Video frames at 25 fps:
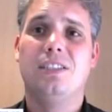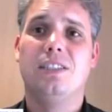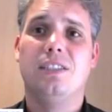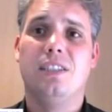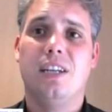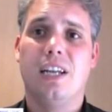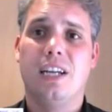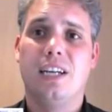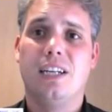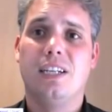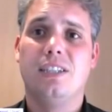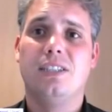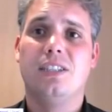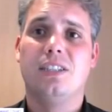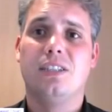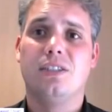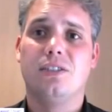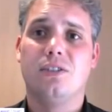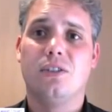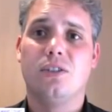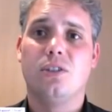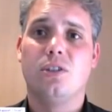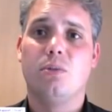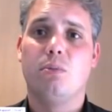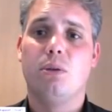negligent
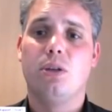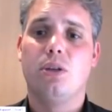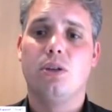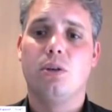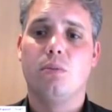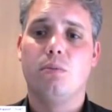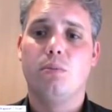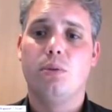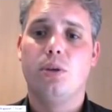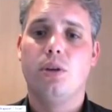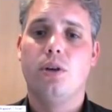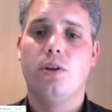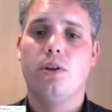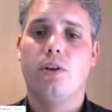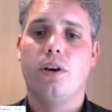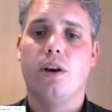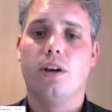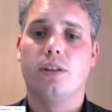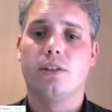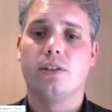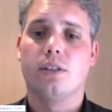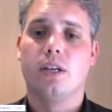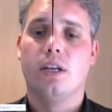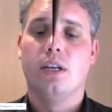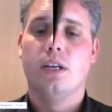not to be
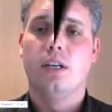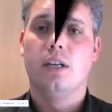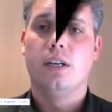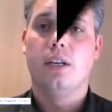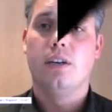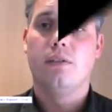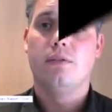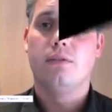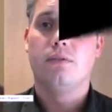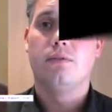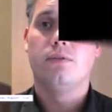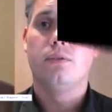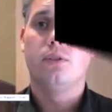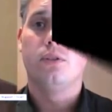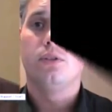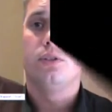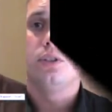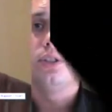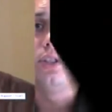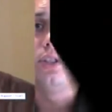computerized. There are a